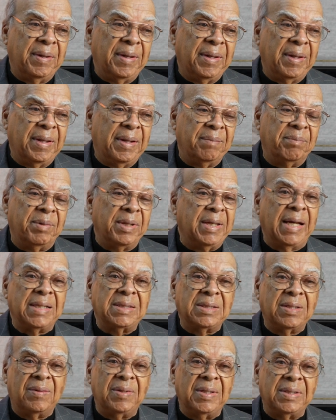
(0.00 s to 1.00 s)
And, but
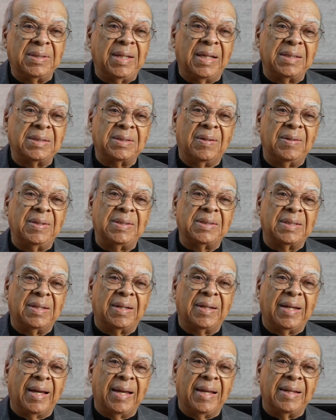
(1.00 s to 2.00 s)
that's the only that's the only
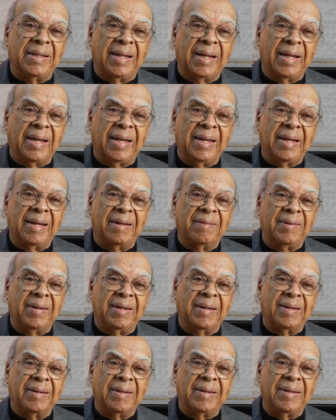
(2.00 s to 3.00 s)
song I, okay. that I have. Yeah,
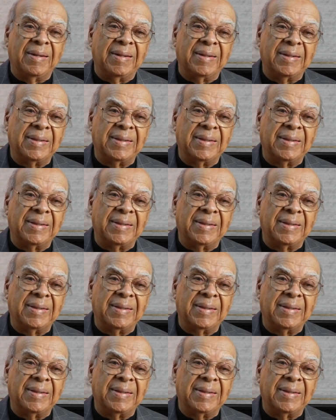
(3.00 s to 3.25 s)
yeah